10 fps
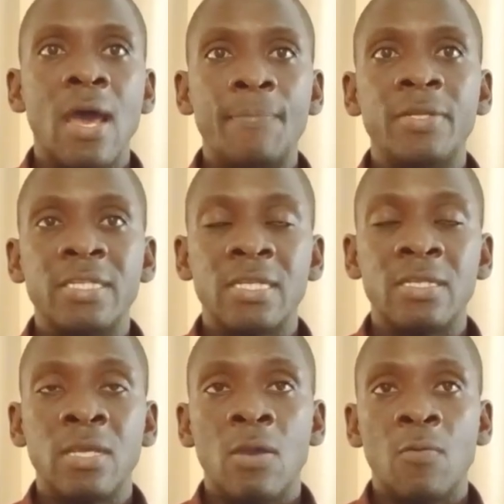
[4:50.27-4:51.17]

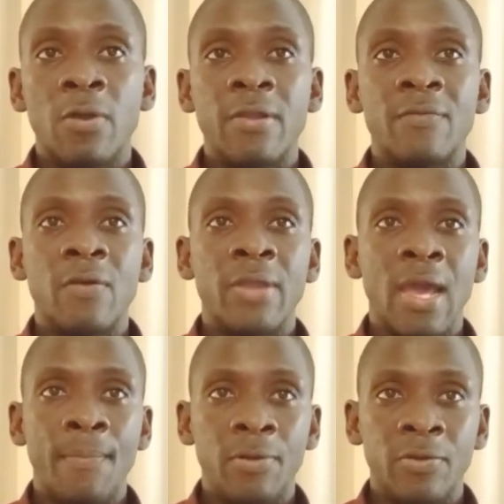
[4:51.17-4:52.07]
updated wherever we
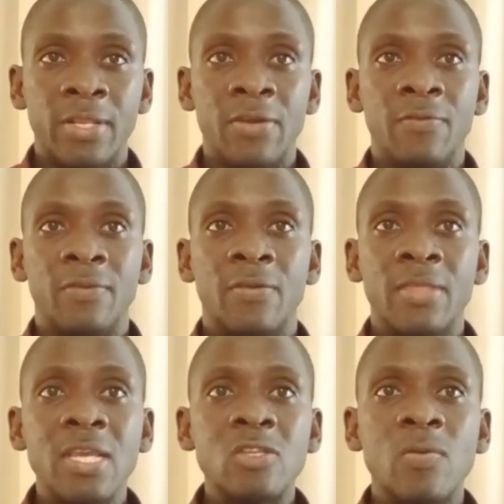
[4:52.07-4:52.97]
upload a new video.
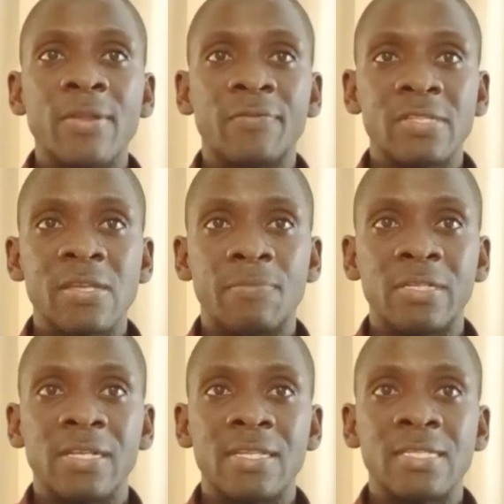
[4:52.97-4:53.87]
Thank you so much for
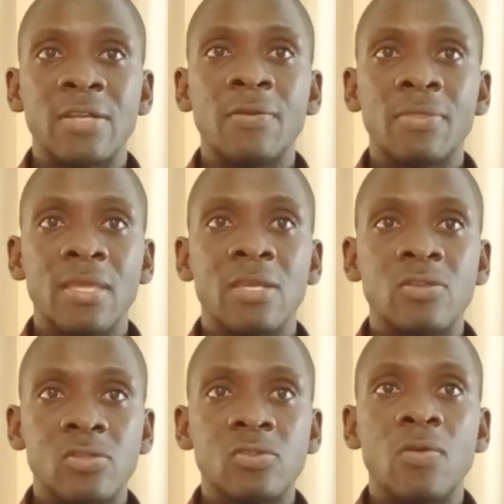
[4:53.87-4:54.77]
supporting this channel.
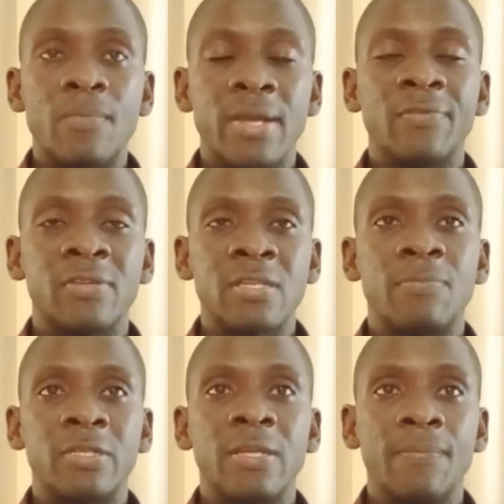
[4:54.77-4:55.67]
Thank you so much for
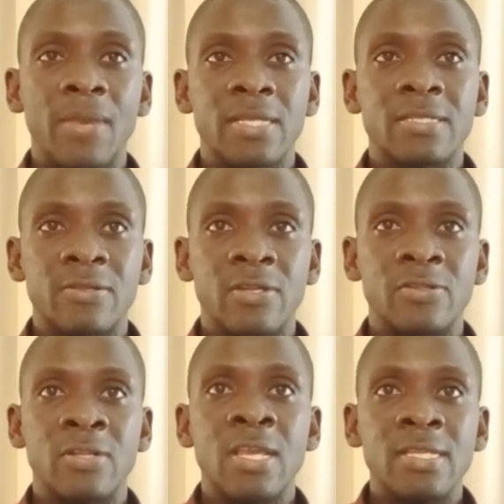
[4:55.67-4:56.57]
supporting Mex
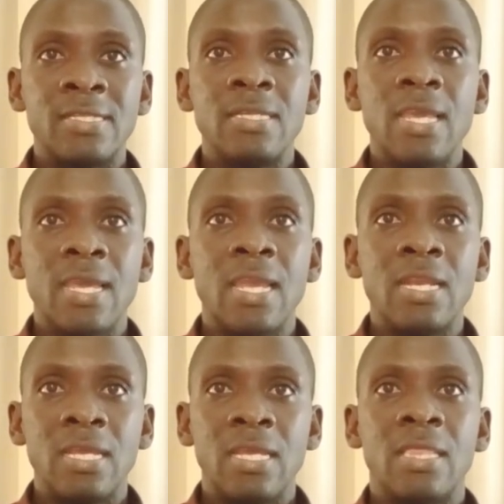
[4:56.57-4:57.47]
Creation. See you
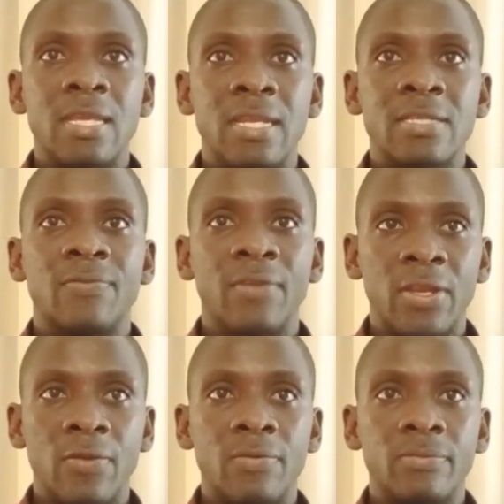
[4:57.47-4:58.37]
again in the next
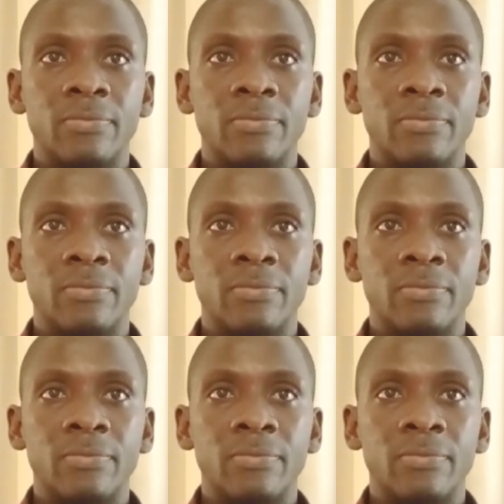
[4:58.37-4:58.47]
video.